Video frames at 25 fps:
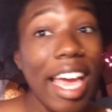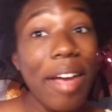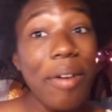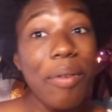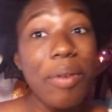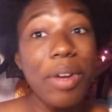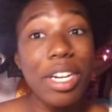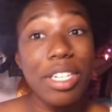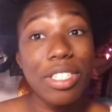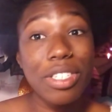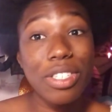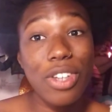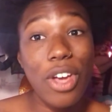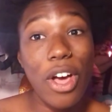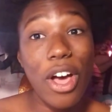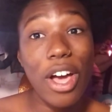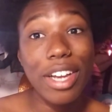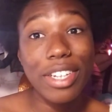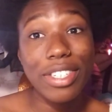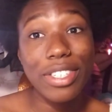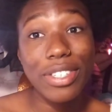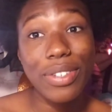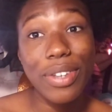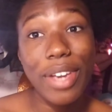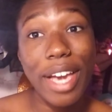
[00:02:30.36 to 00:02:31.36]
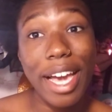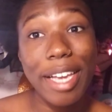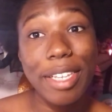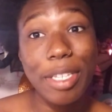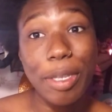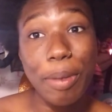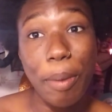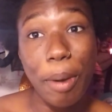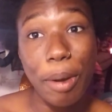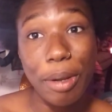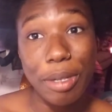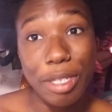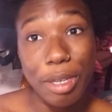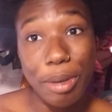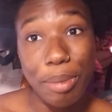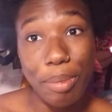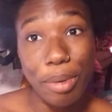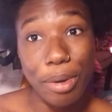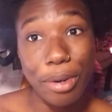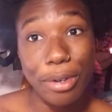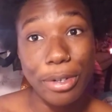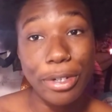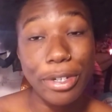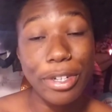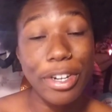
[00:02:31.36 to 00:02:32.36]
I wanted to talk to you guys about Tim
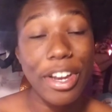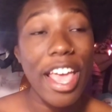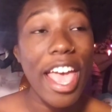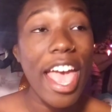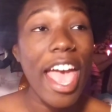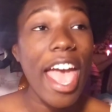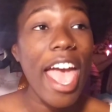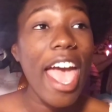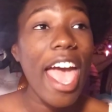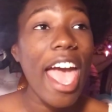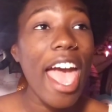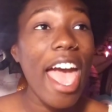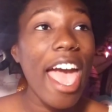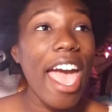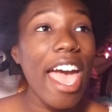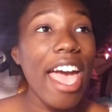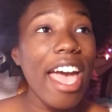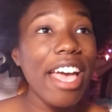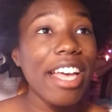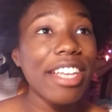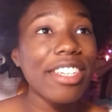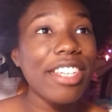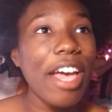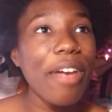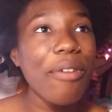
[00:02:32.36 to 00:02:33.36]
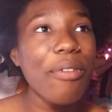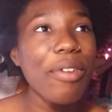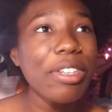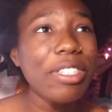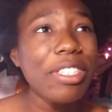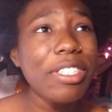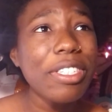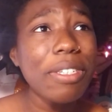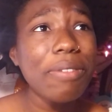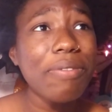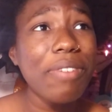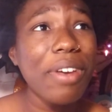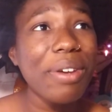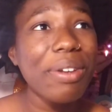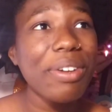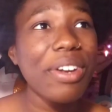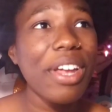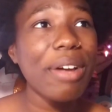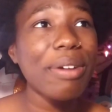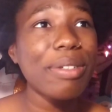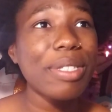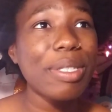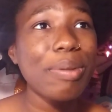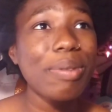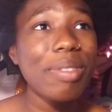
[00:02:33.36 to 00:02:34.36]
Burton, and I recently found
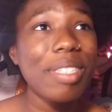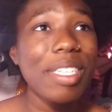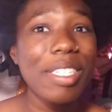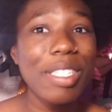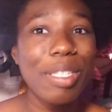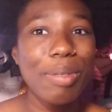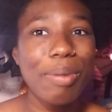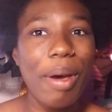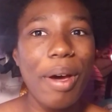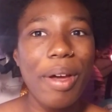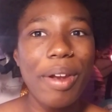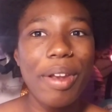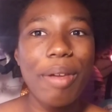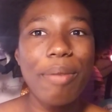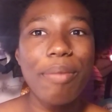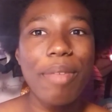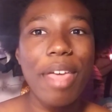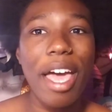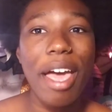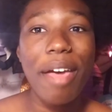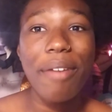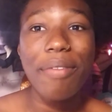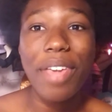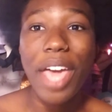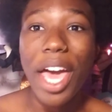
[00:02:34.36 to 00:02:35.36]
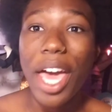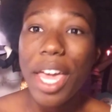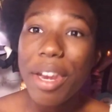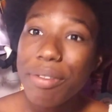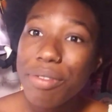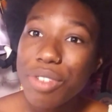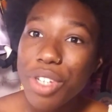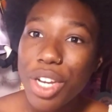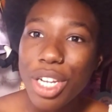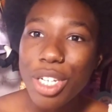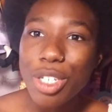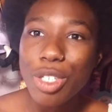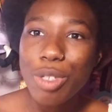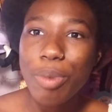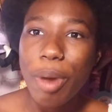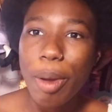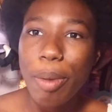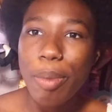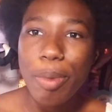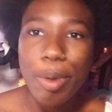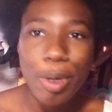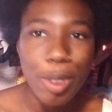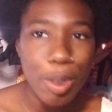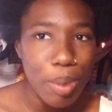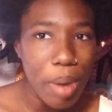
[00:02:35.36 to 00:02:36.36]
out some things about him that have kind of changed my
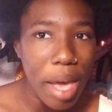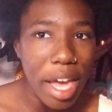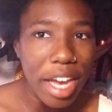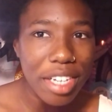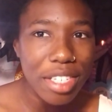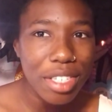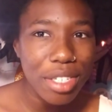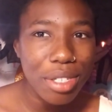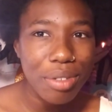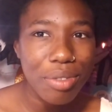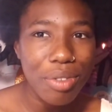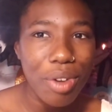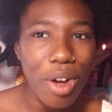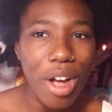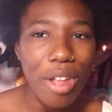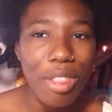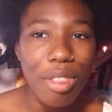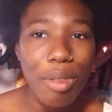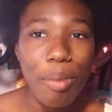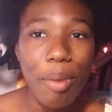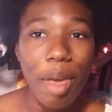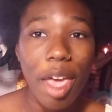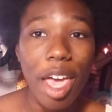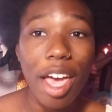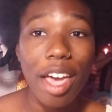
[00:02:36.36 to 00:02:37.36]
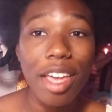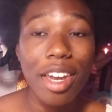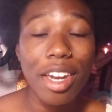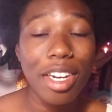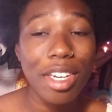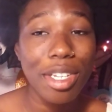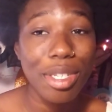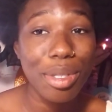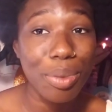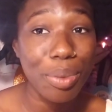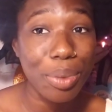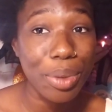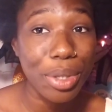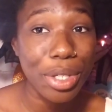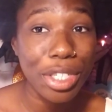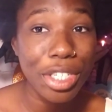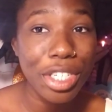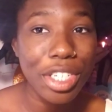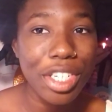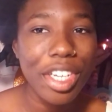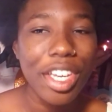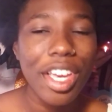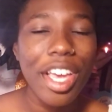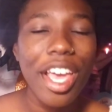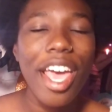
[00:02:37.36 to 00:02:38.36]
perspective on the man and his
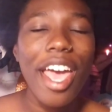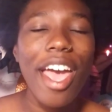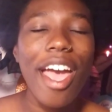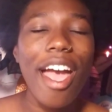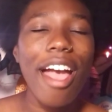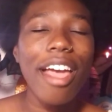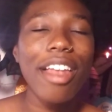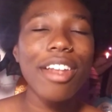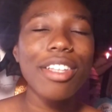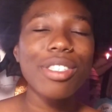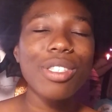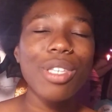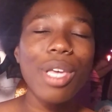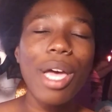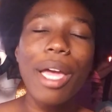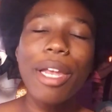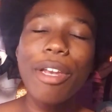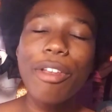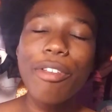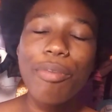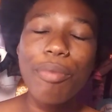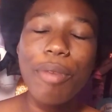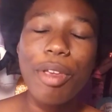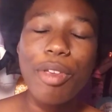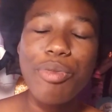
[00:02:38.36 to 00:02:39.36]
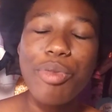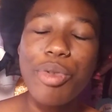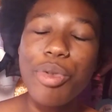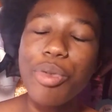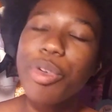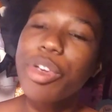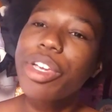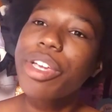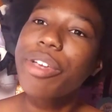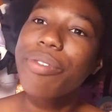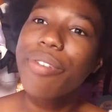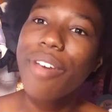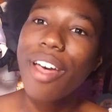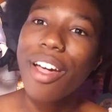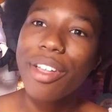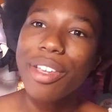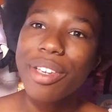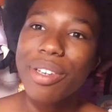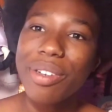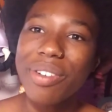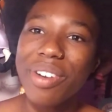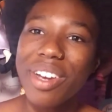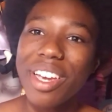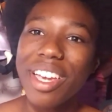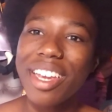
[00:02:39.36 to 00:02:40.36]
work, and it's kind of made me
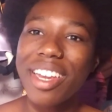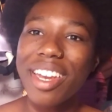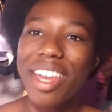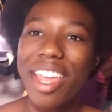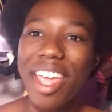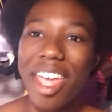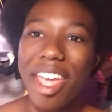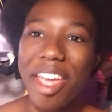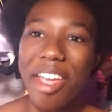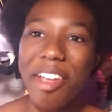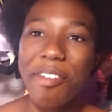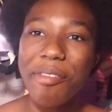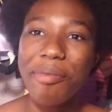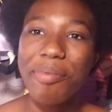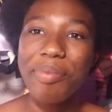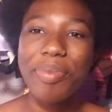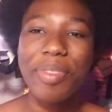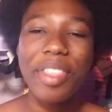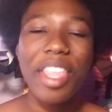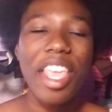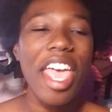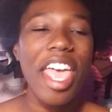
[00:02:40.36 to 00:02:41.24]
reevaluate him.